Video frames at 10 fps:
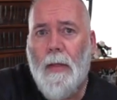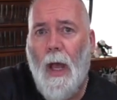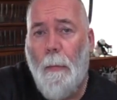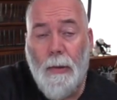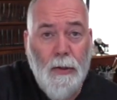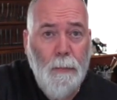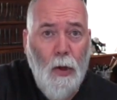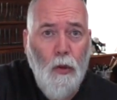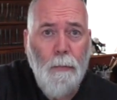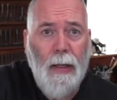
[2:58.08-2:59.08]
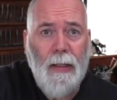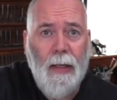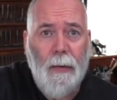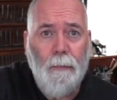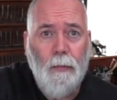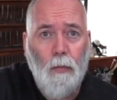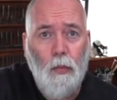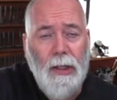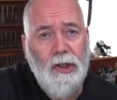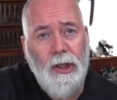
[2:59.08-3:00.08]
a bespoke maker,
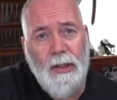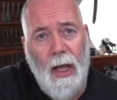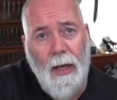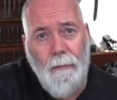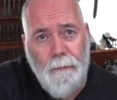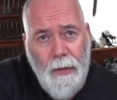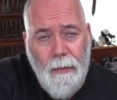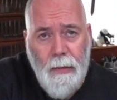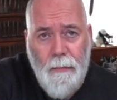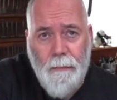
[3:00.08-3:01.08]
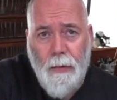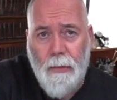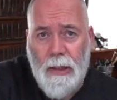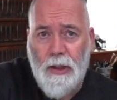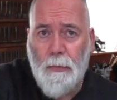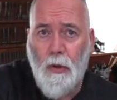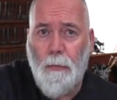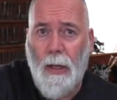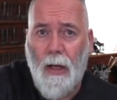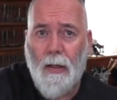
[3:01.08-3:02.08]
which is a very, very small
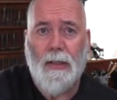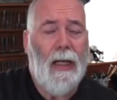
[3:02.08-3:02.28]
part